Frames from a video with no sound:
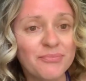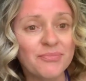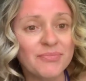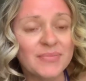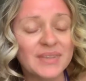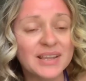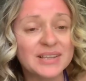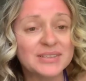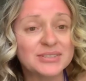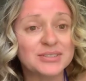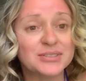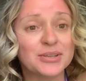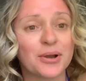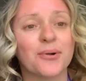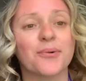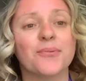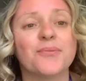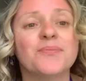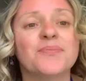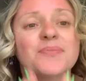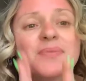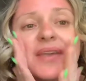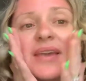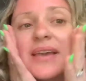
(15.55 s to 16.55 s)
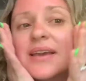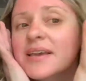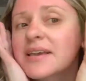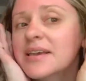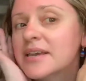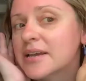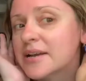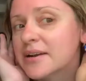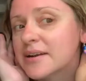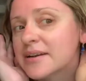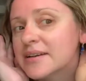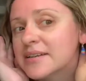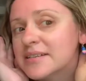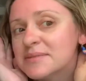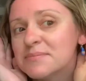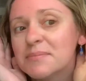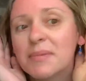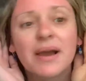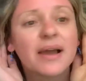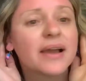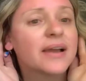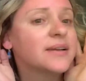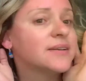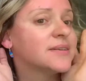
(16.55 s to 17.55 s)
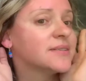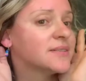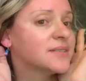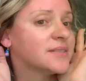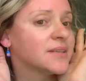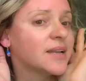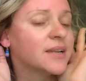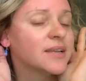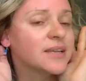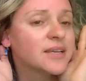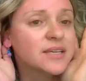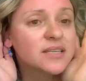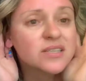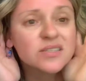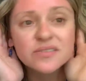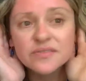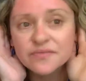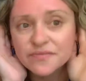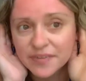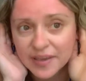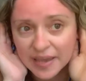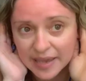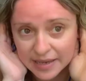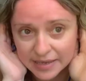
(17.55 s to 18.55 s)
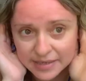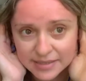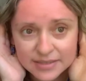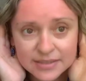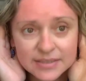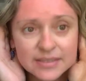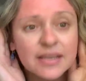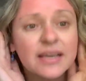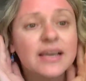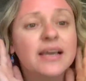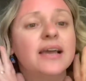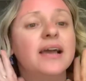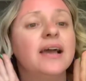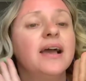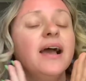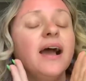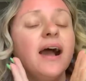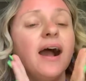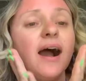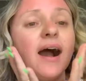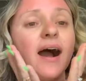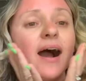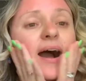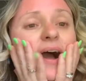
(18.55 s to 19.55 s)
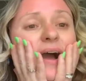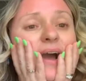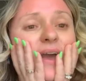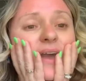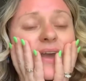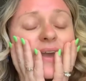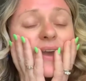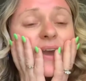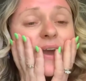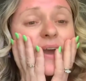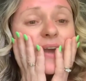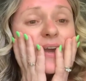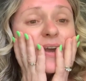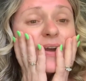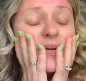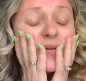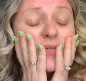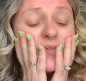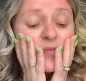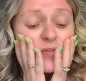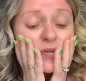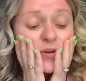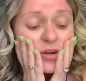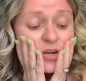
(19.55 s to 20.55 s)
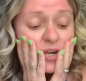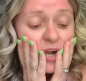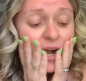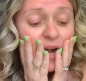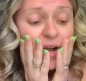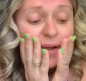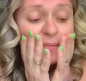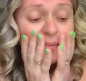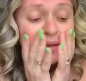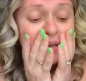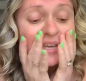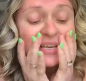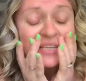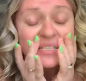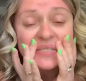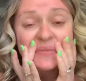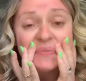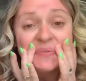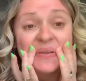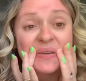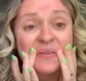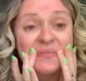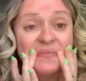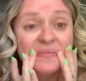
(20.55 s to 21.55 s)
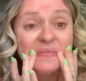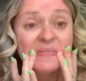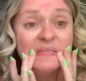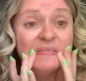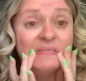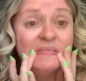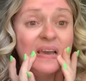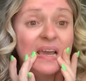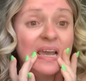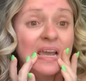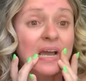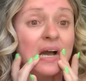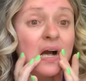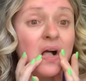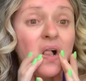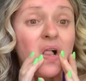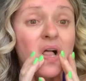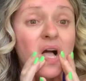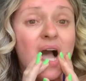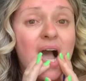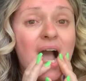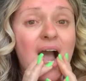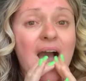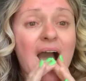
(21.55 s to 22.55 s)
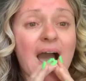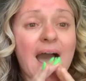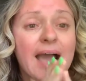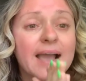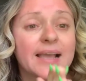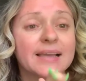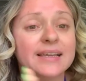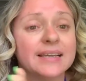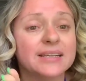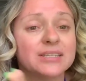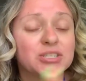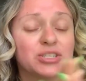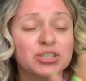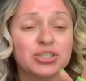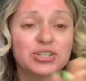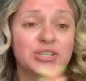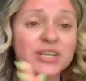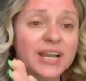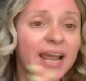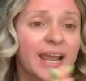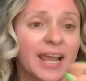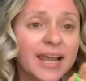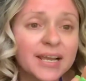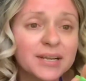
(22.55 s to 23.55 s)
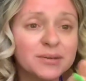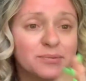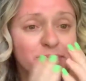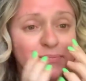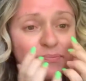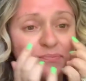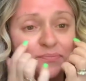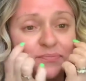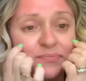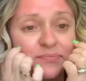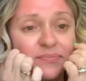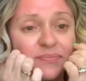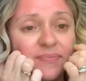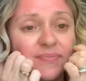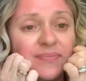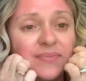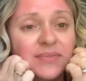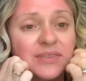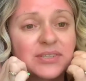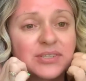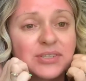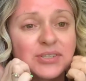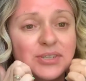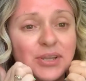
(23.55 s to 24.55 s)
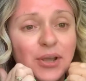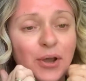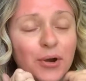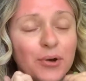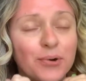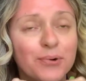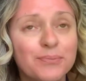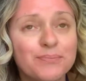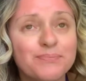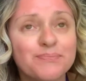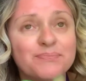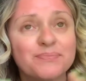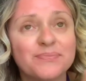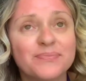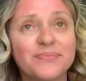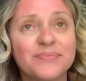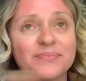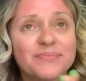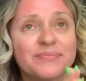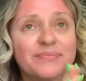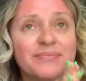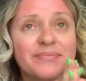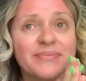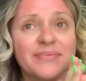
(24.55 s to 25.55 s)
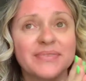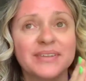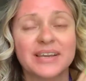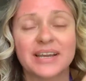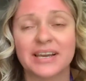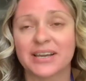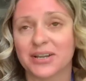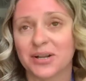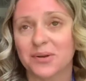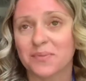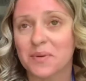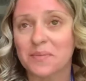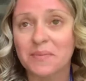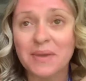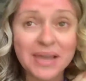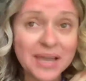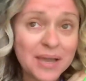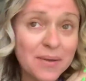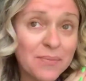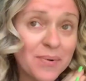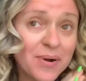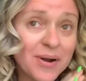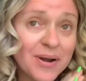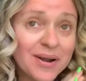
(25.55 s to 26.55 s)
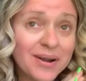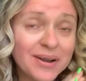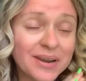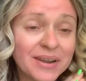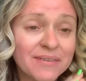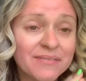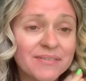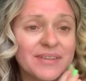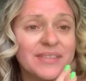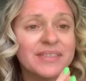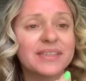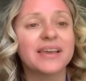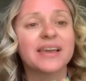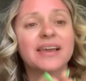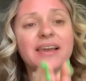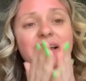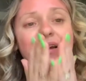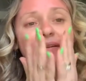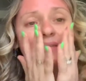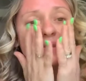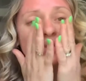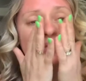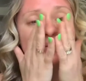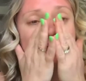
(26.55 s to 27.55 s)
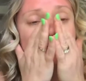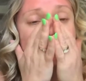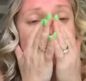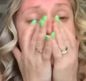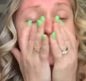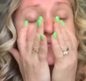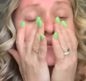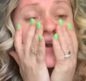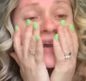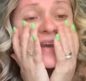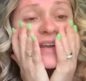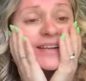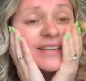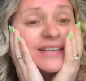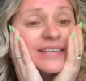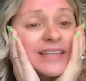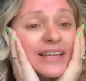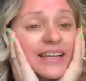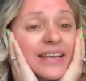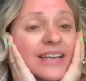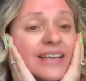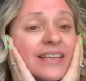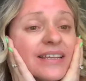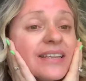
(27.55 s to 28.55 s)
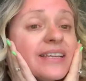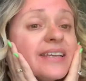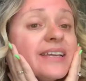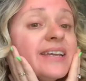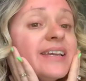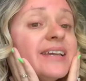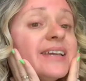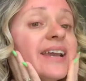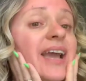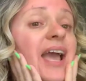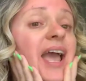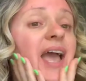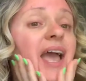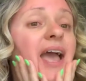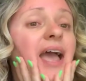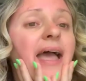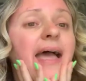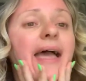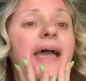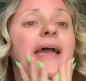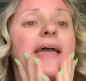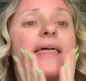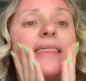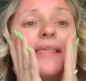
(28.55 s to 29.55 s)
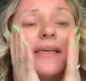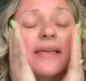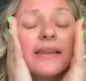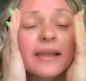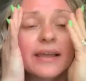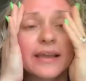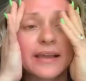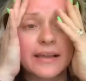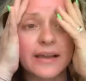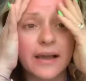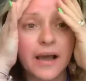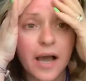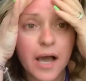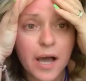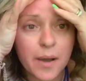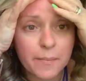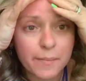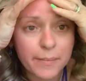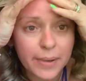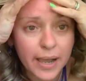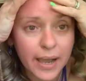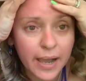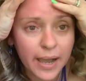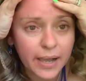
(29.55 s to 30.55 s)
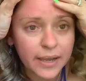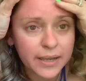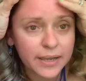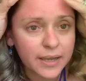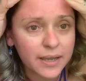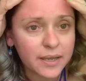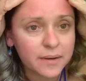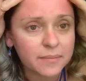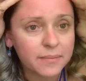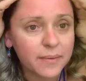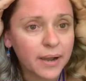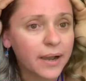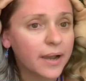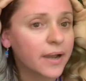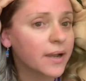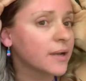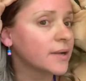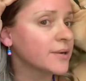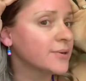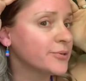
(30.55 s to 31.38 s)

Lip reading: So here is my sun-kissed face. I forgot my SPF veil yesterday. So I had all my makeup on, everything. Everything was fine and dandy. And then I come back and my